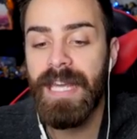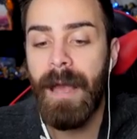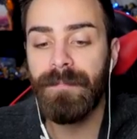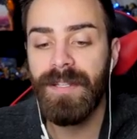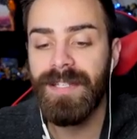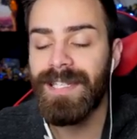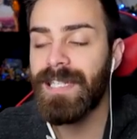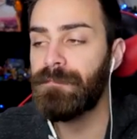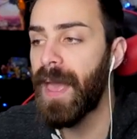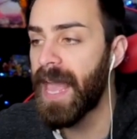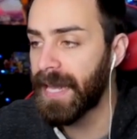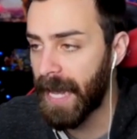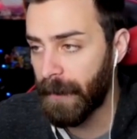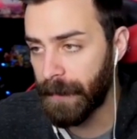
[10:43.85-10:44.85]
Captain
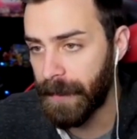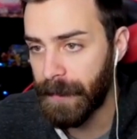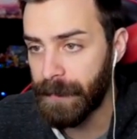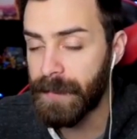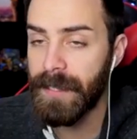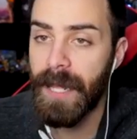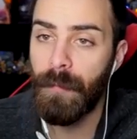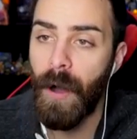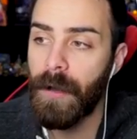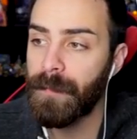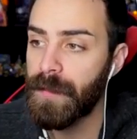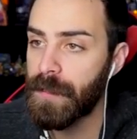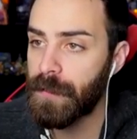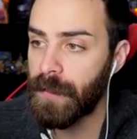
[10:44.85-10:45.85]
Spank, how are you doing today?
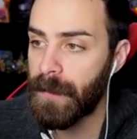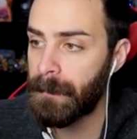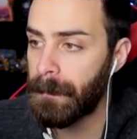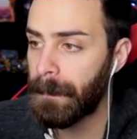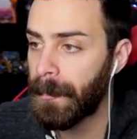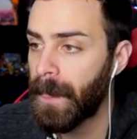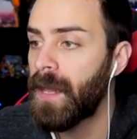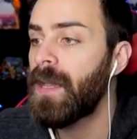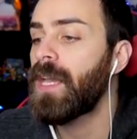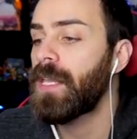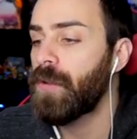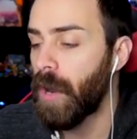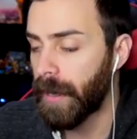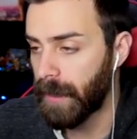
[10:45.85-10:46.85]
Welcome to the stream.
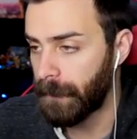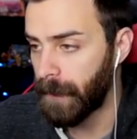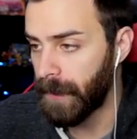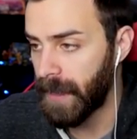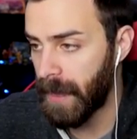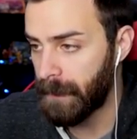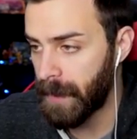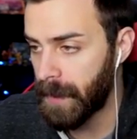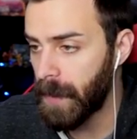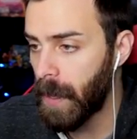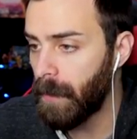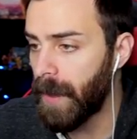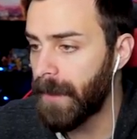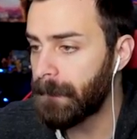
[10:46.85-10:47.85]
You are going to floodgate me. You
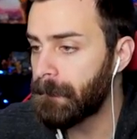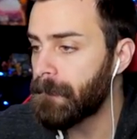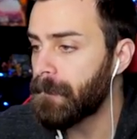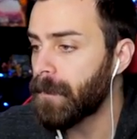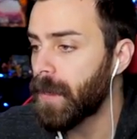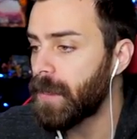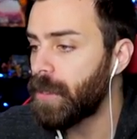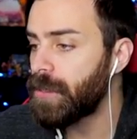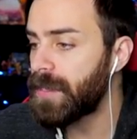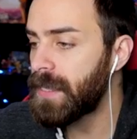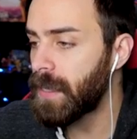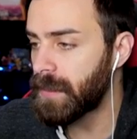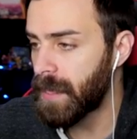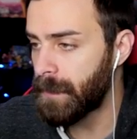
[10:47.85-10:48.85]
know what? Your
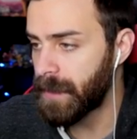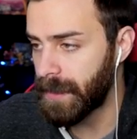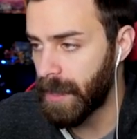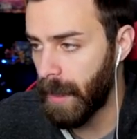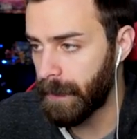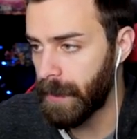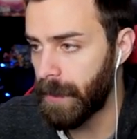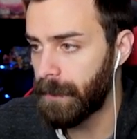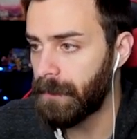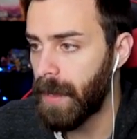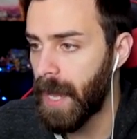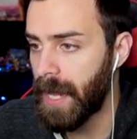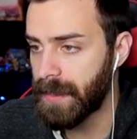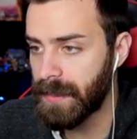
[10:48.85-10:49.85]
TSM is a W.
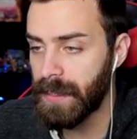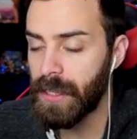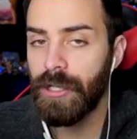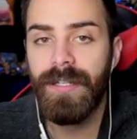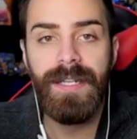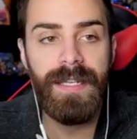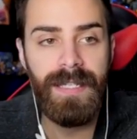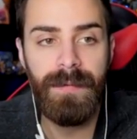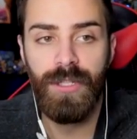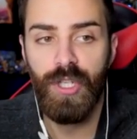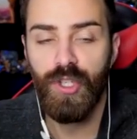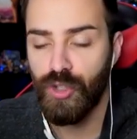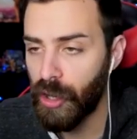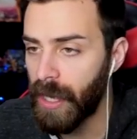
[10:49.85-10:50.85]
Honestly, your TSM is
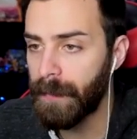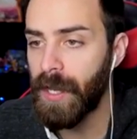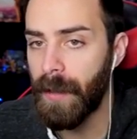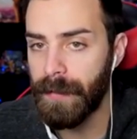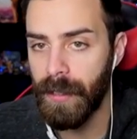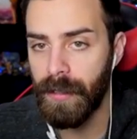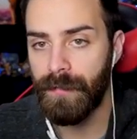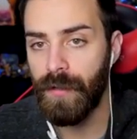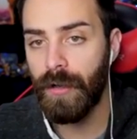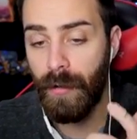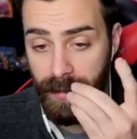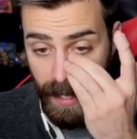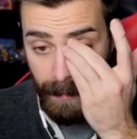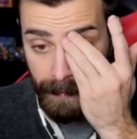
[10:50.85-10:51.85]
a straight up W. And if you don't
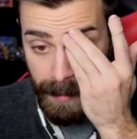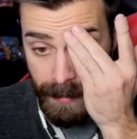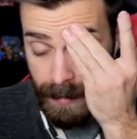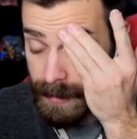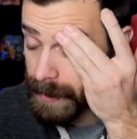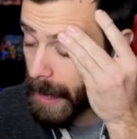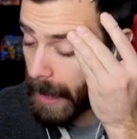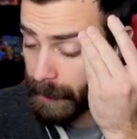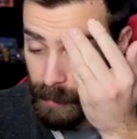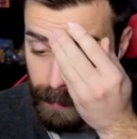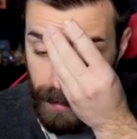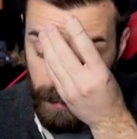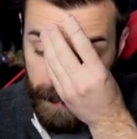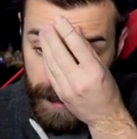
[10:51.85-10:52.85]
know what that means, I don't know
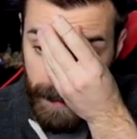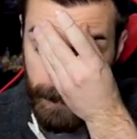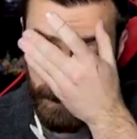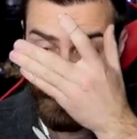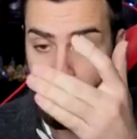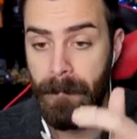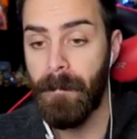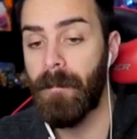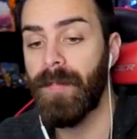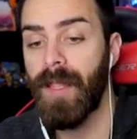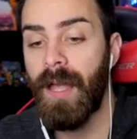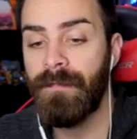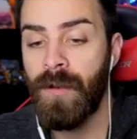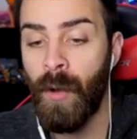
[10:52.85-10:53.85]
what you mean.
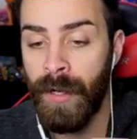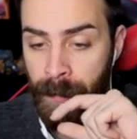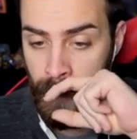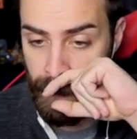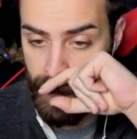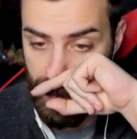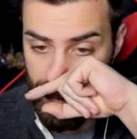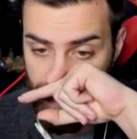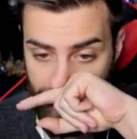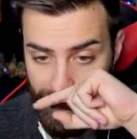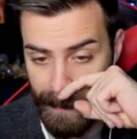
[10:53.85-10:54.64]
I have no idea what you mean.